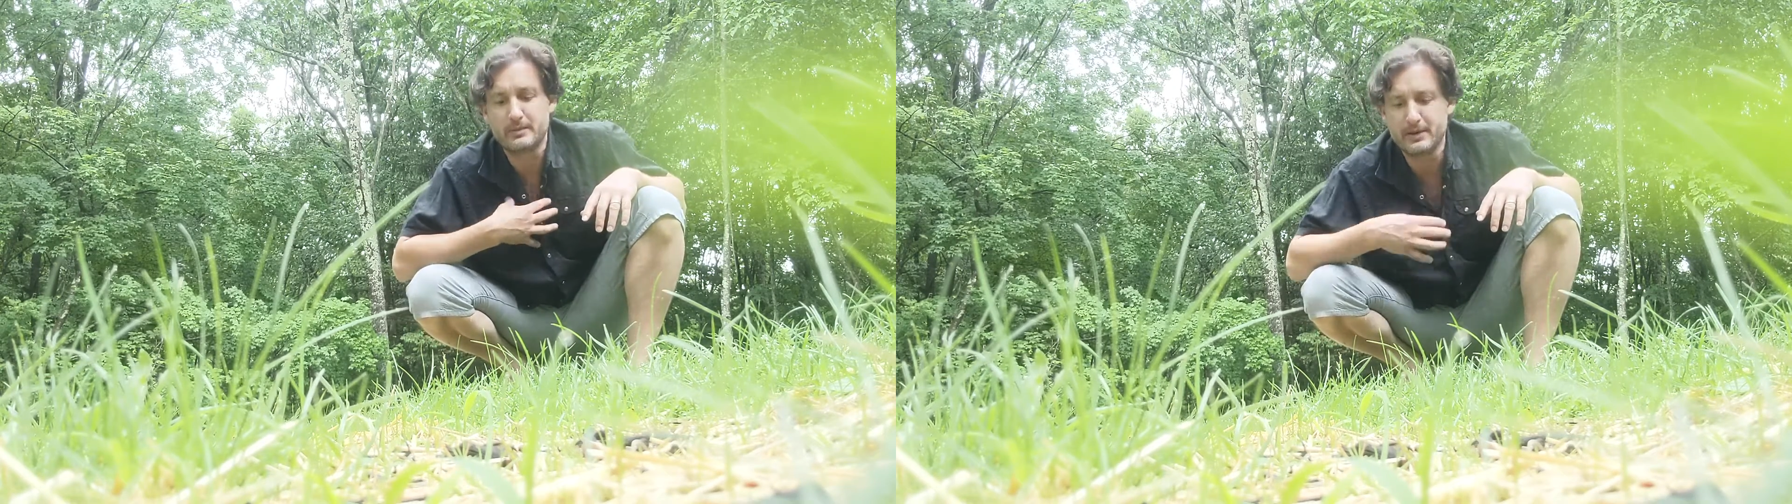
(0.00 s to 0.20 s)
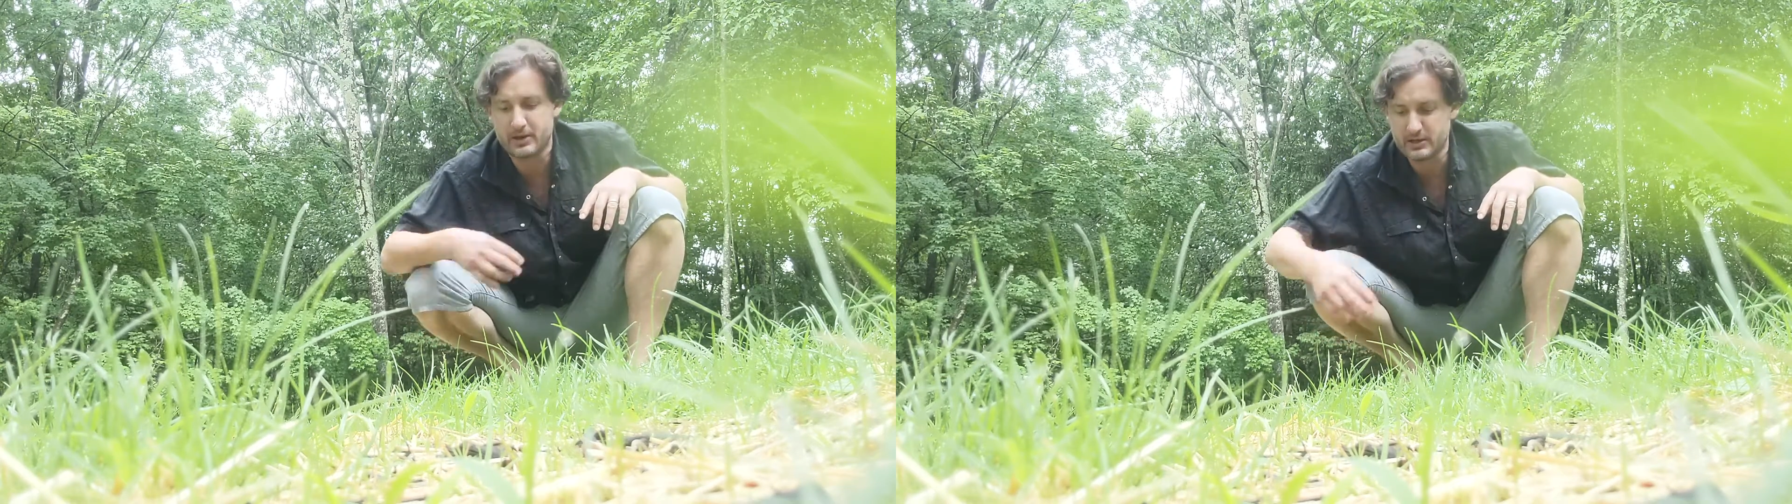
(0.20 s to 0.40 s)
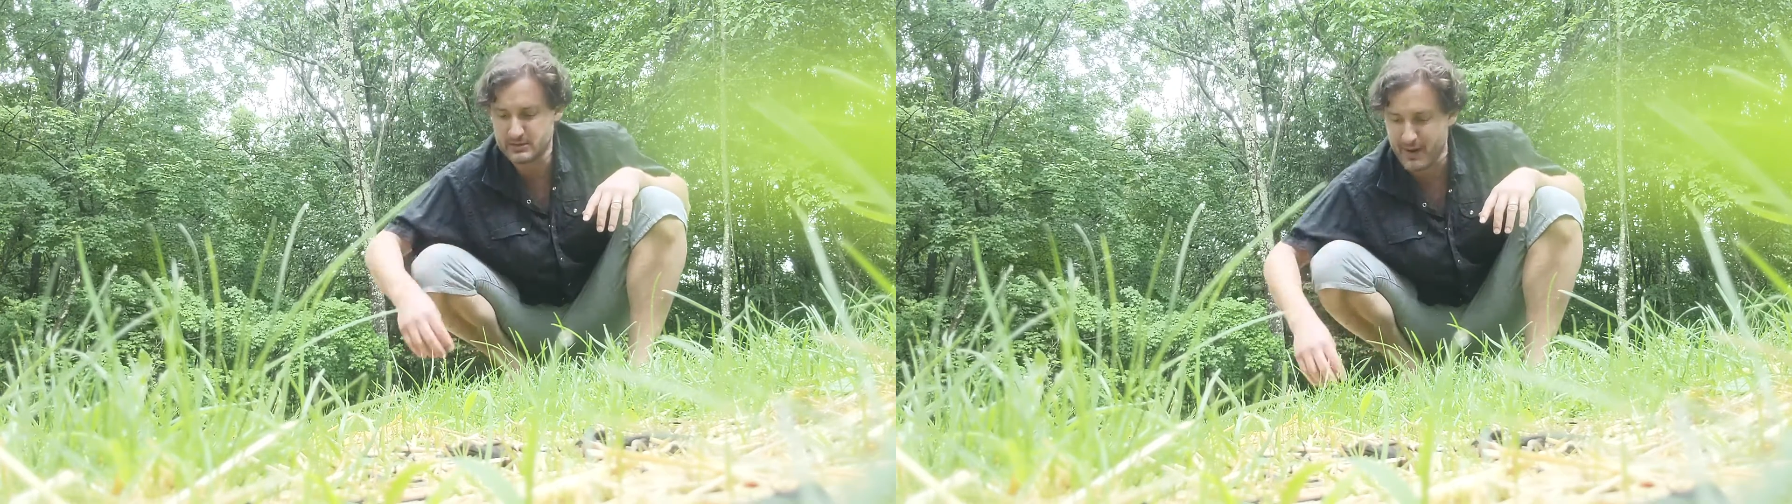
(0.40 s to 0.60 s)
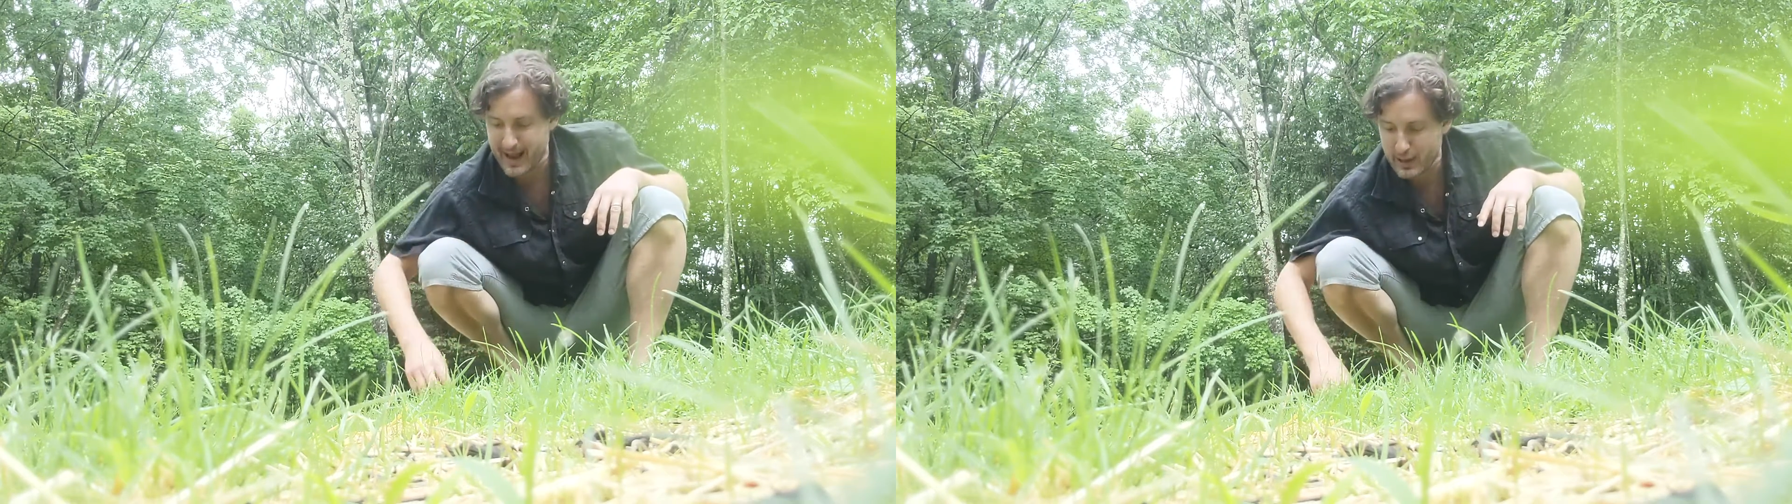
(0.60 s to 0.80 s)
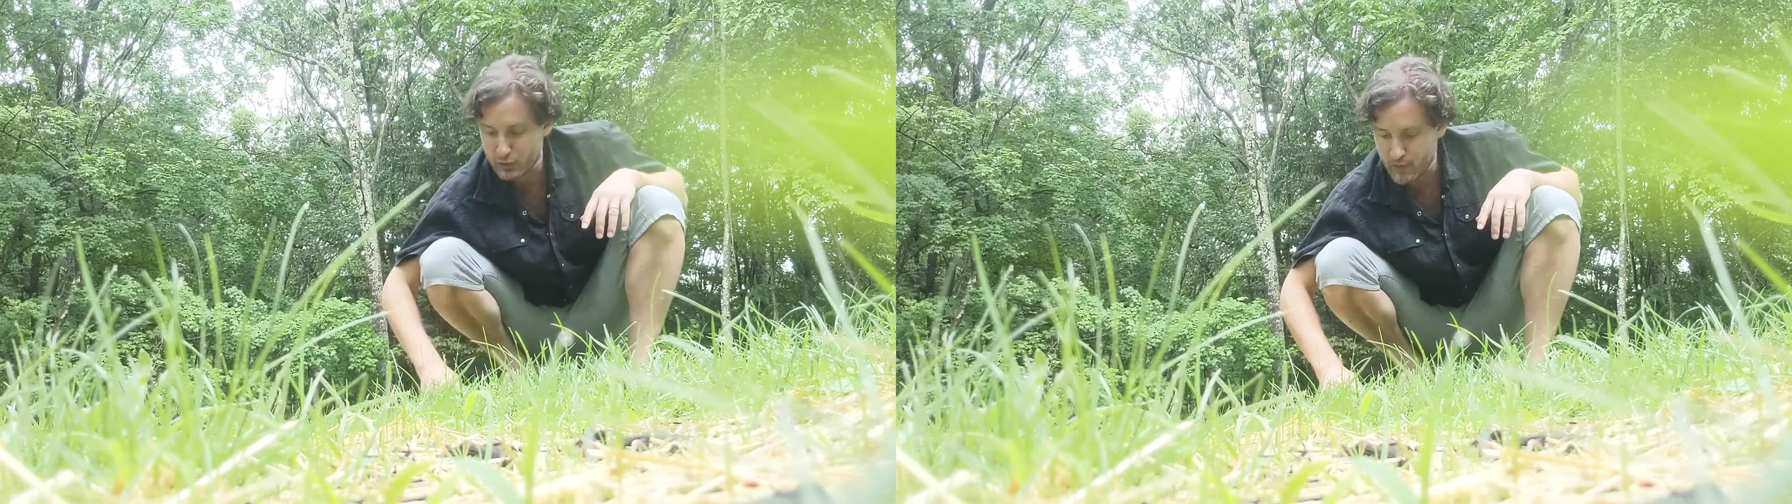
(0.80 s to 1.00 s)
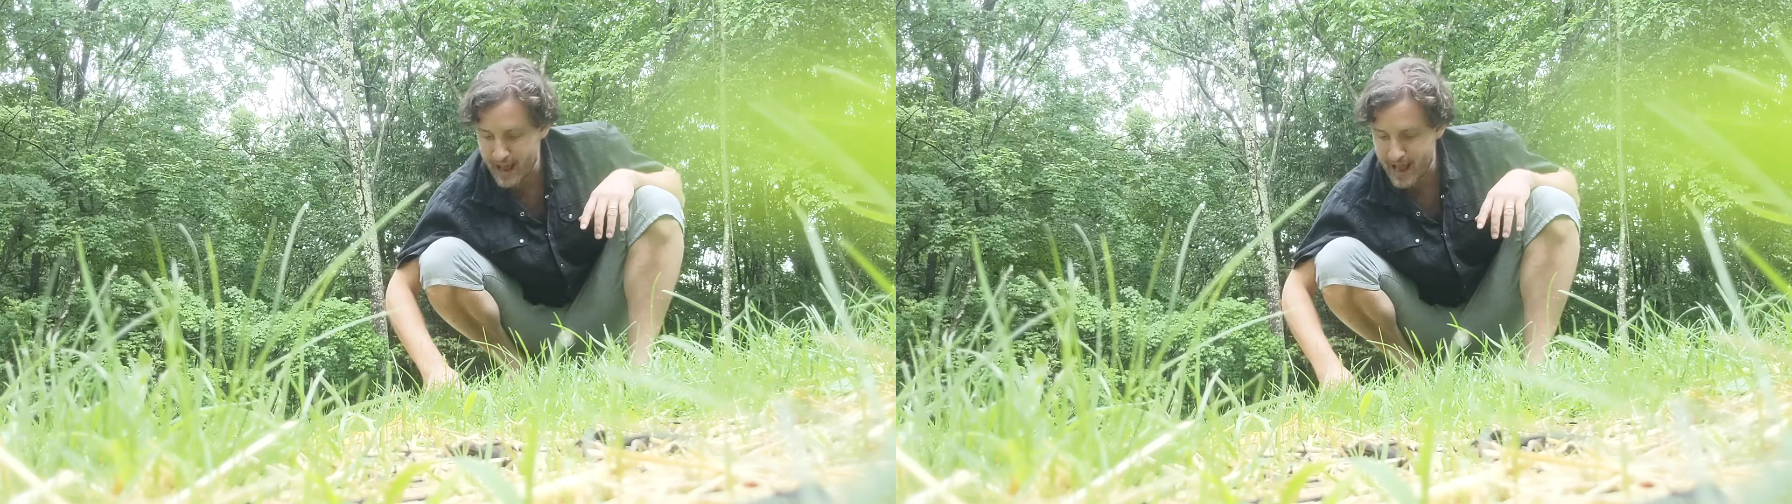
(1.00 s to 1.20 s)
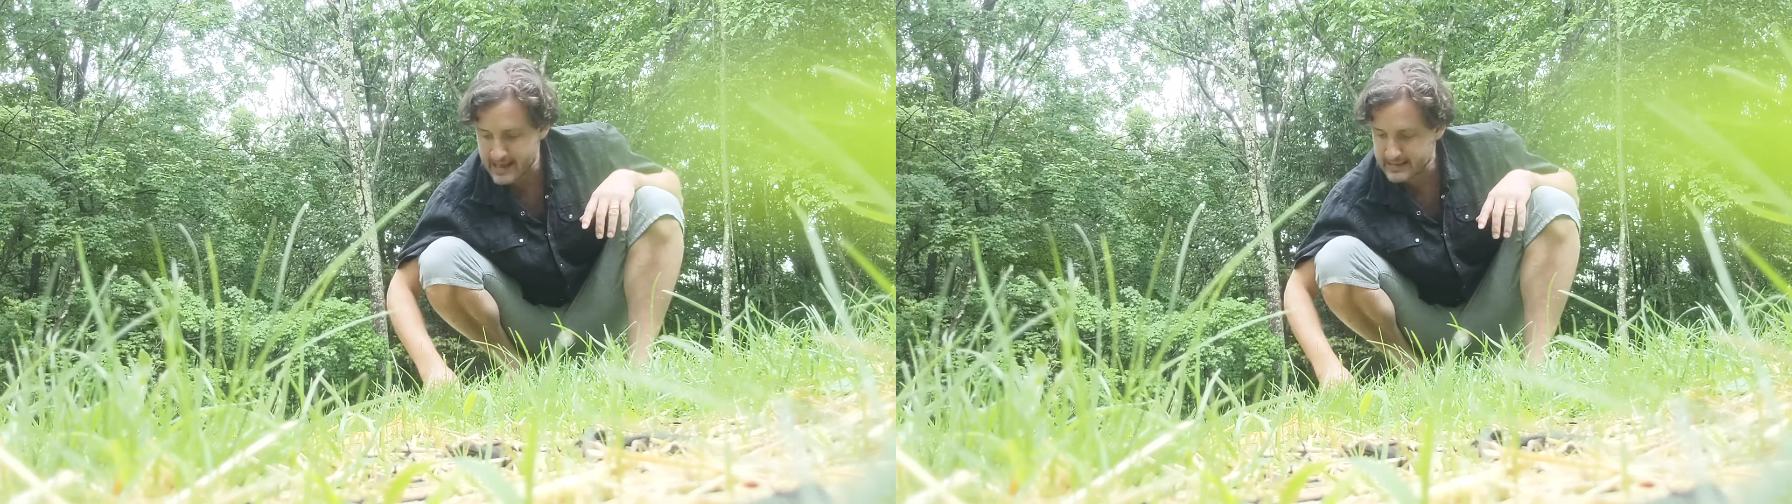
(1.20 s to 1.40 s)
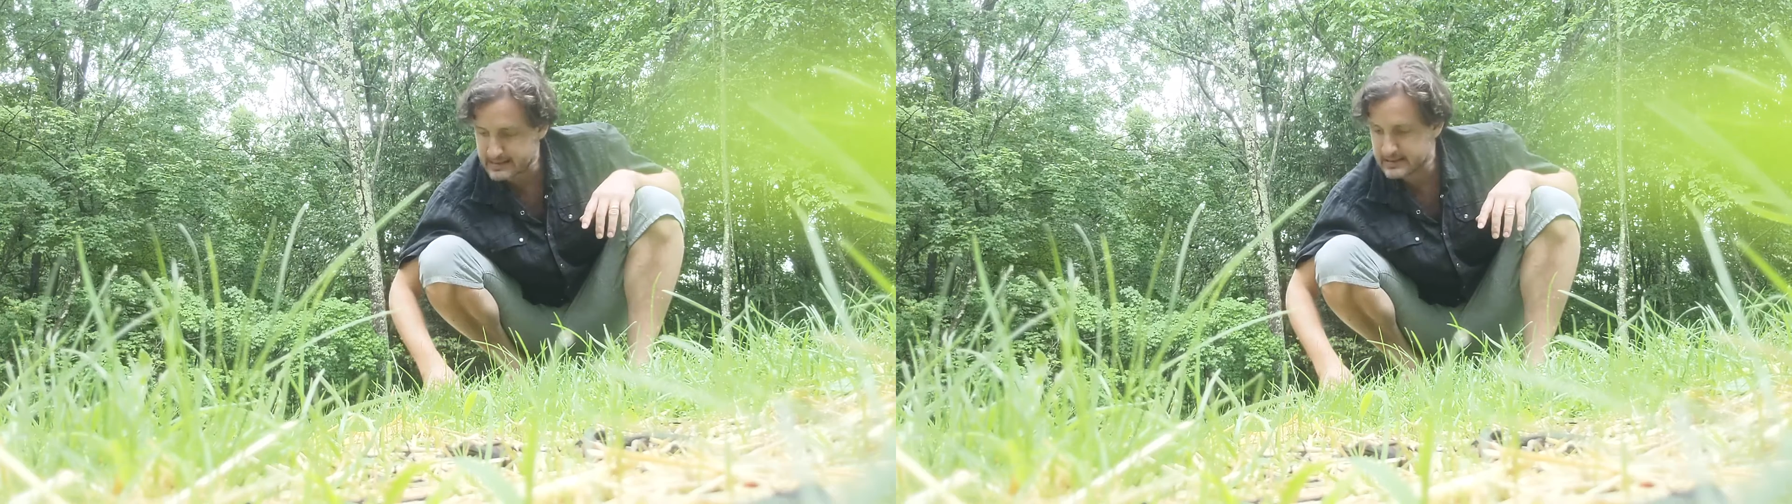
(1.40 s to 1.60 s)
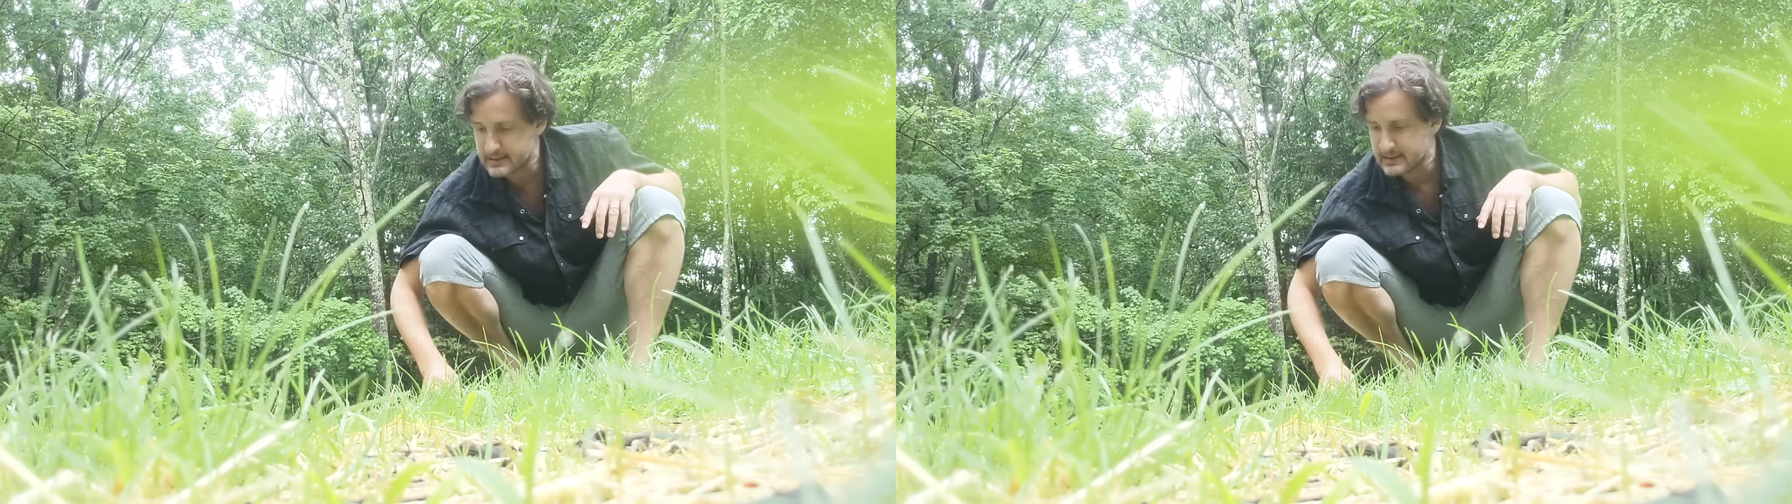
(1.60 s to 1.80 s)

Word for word: because my grass